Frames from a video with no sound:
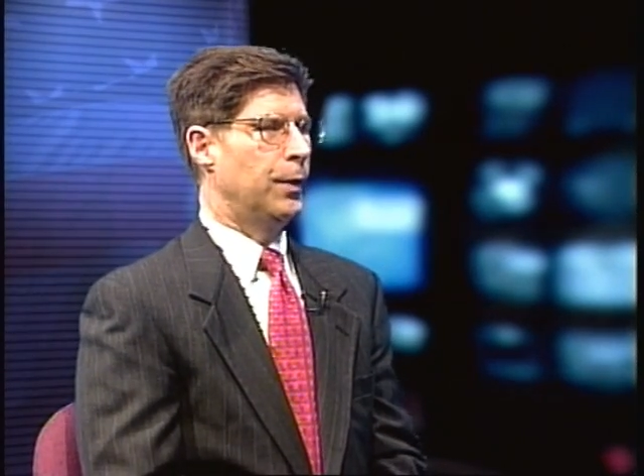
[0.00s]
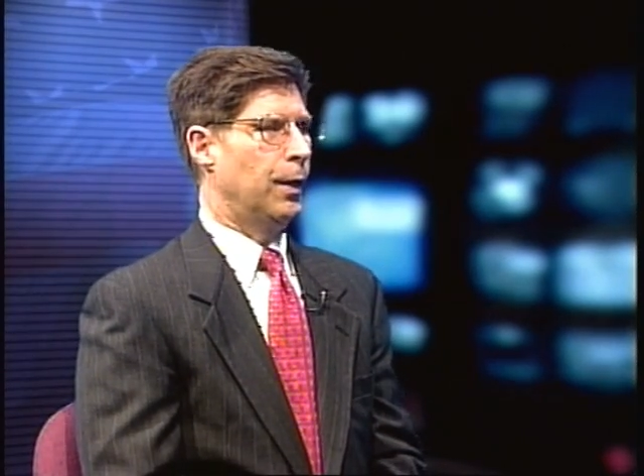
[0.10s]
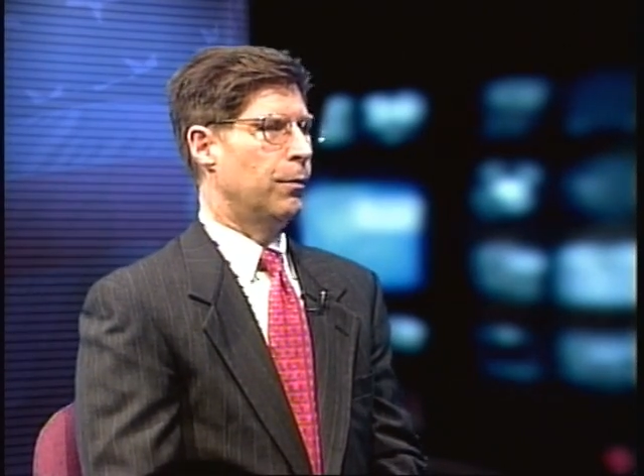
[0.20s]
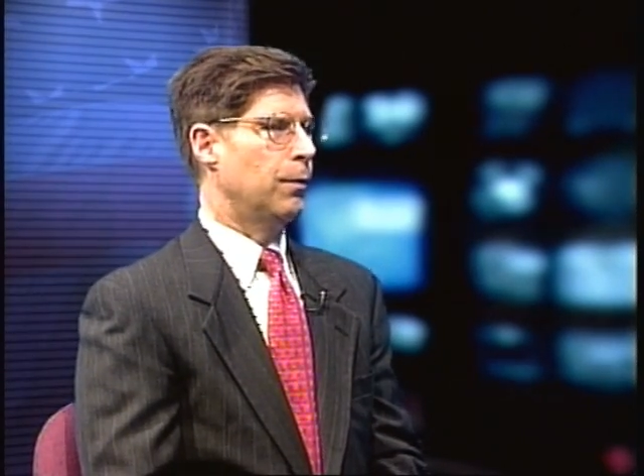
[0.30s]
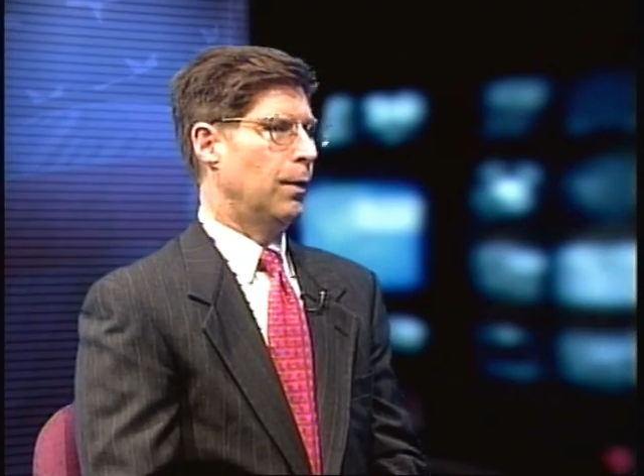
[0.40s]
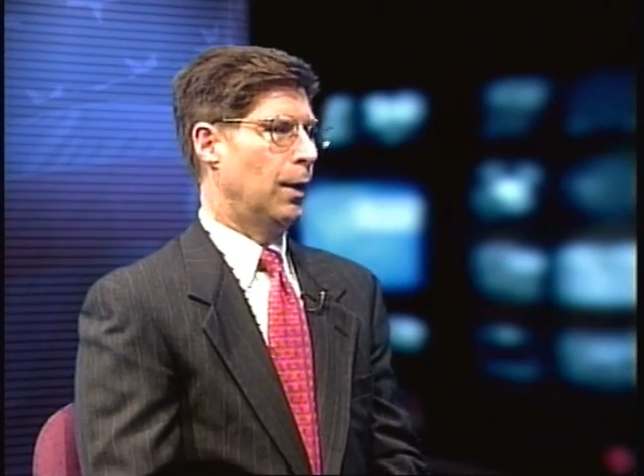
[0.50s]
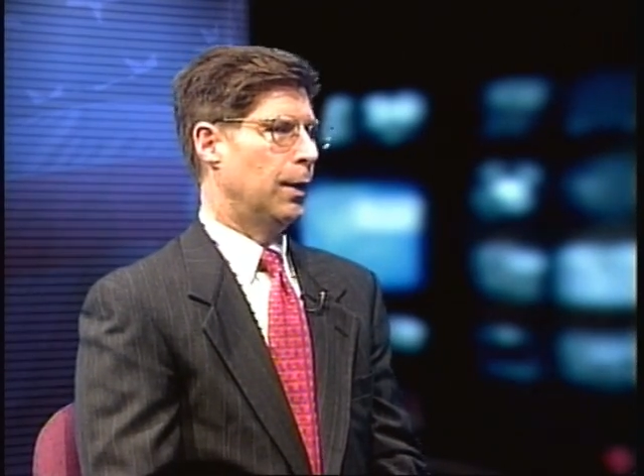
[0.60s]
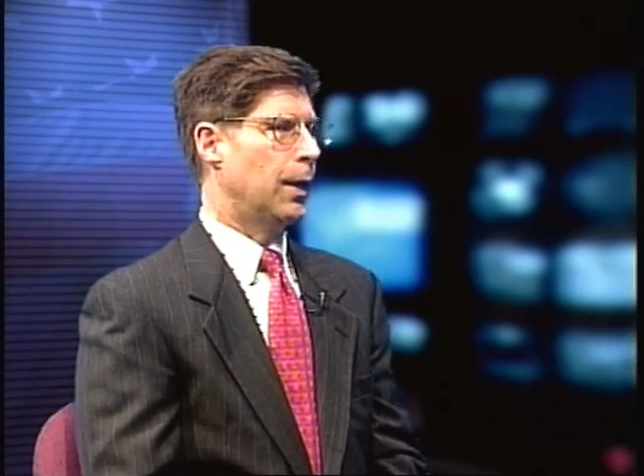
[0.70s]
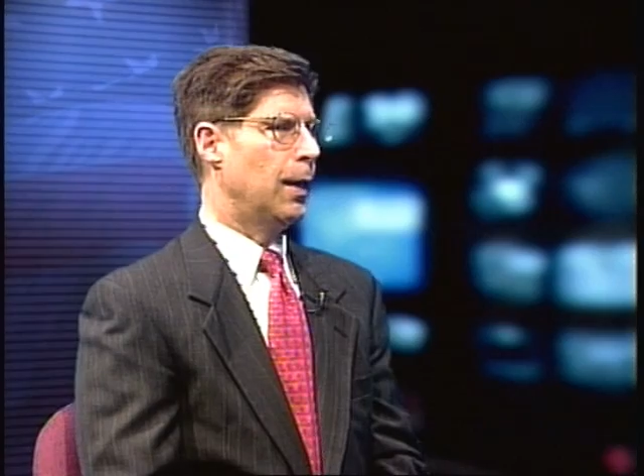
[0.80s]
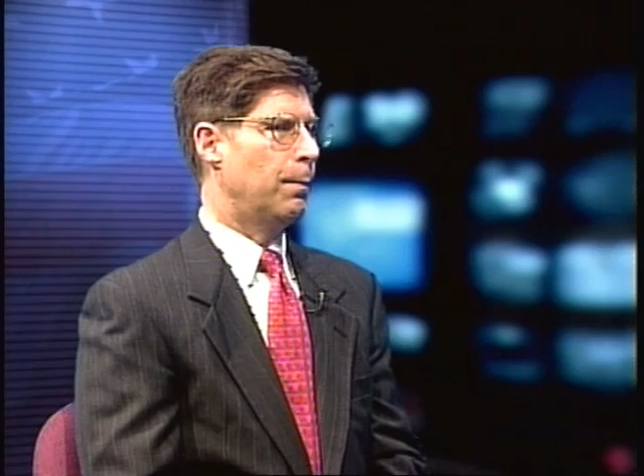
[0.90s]
Uh, on the
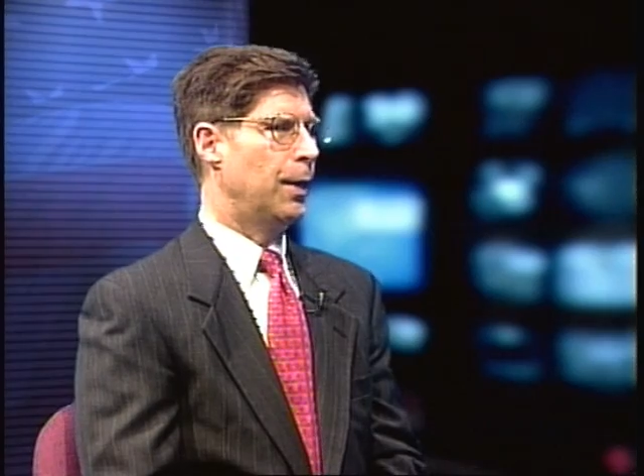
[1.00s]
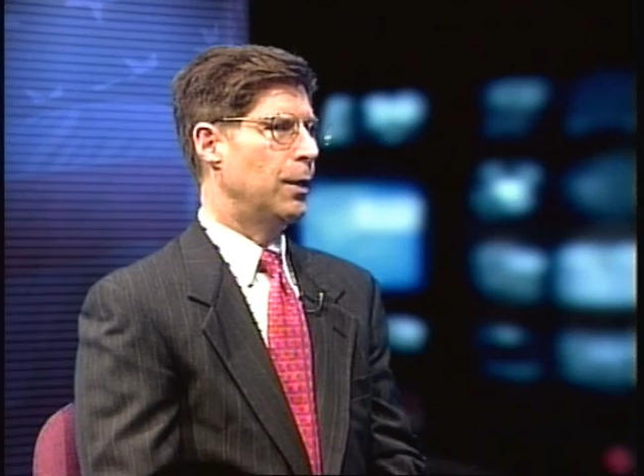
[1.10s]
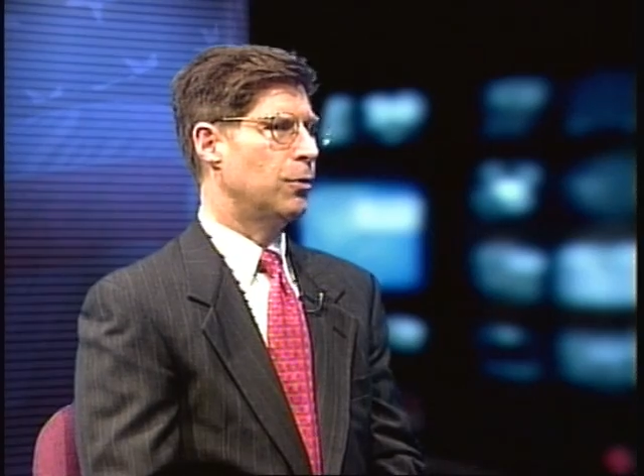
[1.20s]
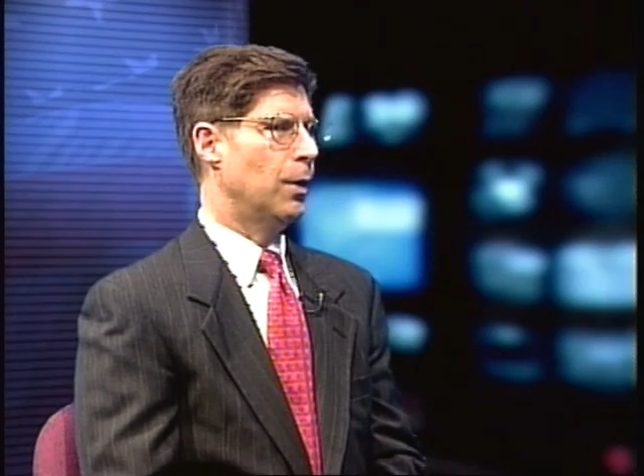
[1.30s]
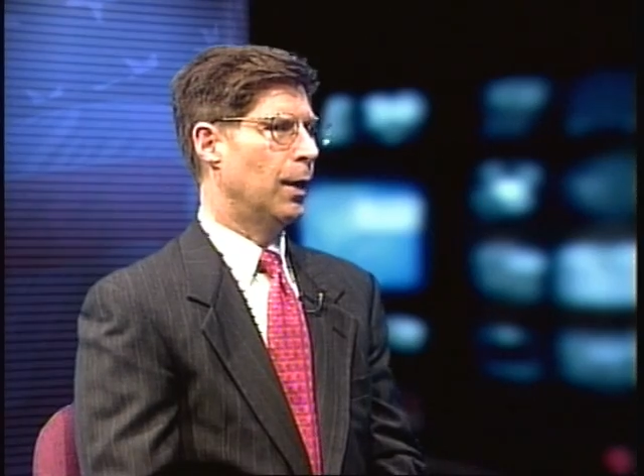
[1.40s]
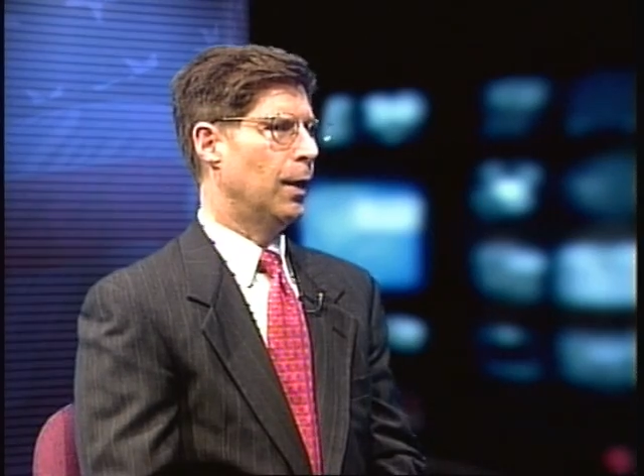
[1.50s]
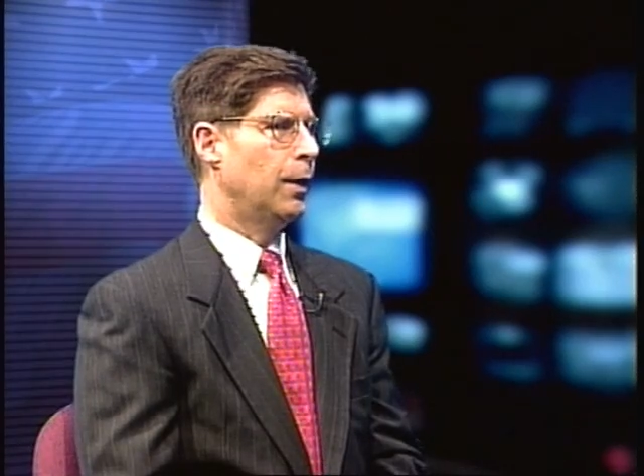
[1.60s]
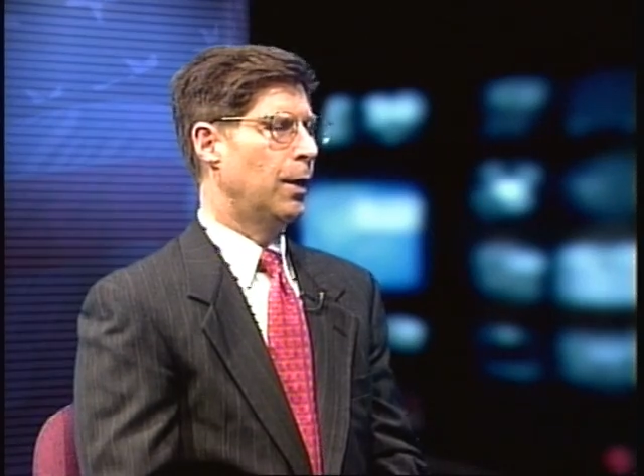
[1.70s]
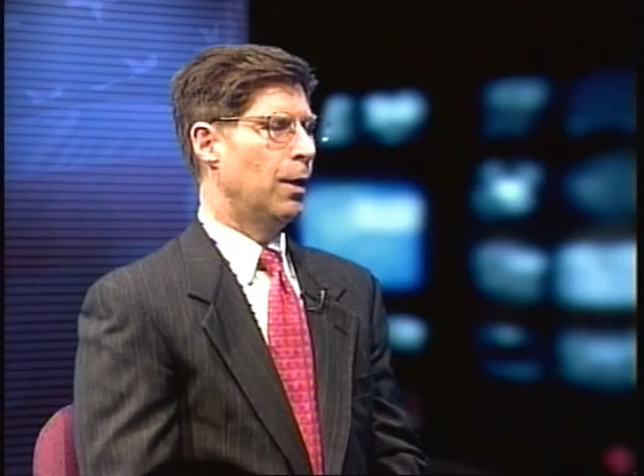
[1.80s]
campaign trail,